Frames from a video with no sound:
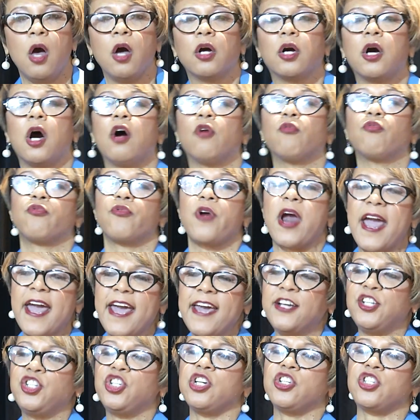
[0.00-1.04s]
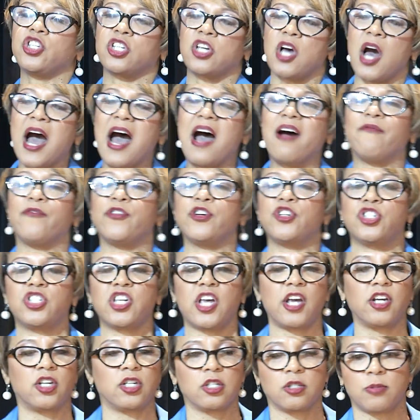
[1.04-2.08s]
Courageous
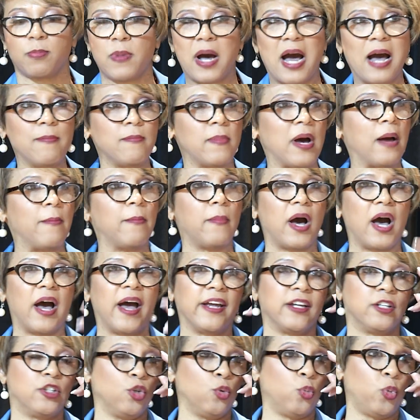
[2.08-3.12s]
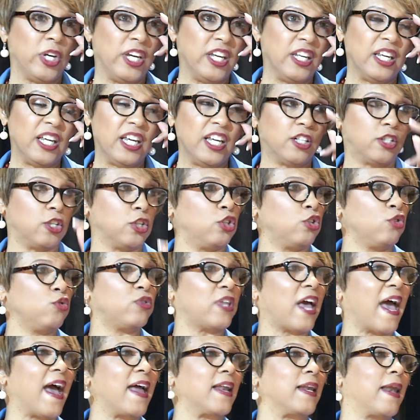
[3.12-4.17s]
conversations. My. Do we need to do
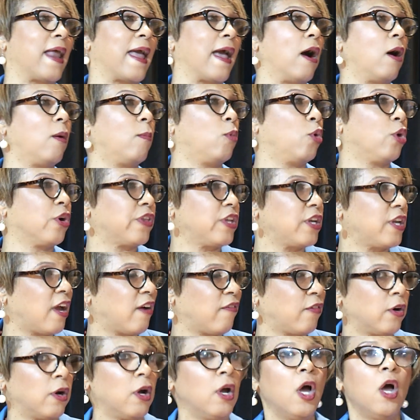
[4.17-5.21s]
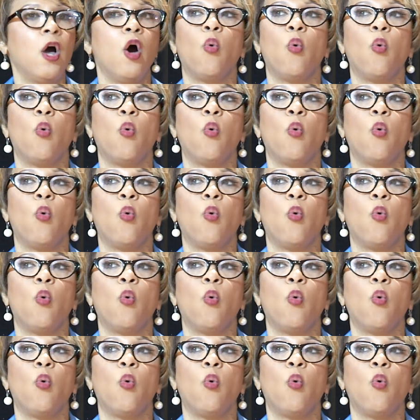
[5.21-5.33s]
that now more than ever?